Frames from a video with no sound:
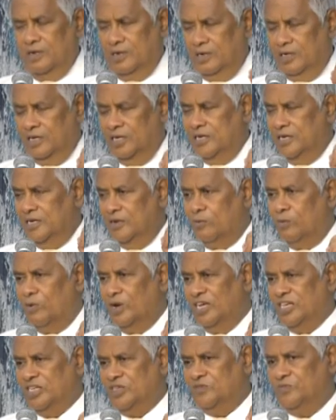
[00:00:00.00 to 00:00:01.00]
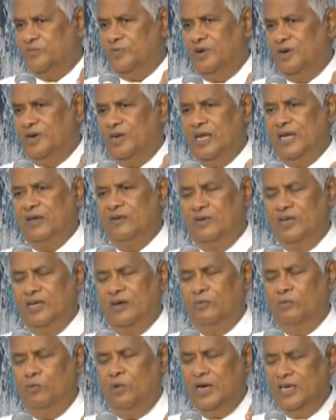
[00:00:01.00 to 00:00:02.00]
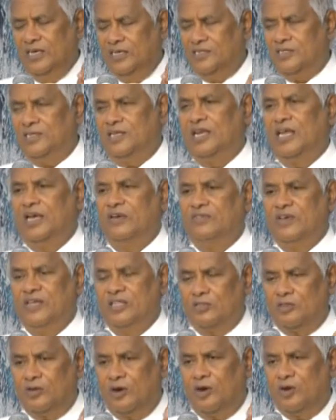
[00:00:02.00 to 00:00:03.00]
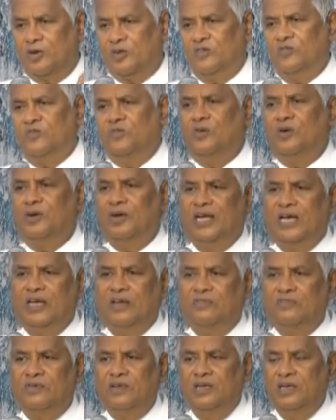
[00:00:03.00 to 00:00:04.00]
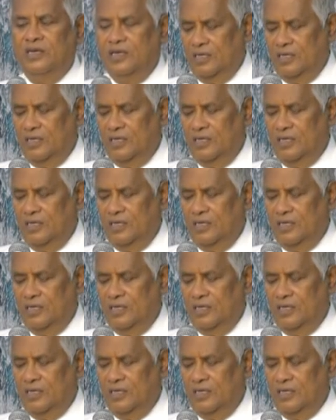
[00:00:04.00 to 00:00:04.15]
Lead a wiseful life, a wise life, a thoughtful life,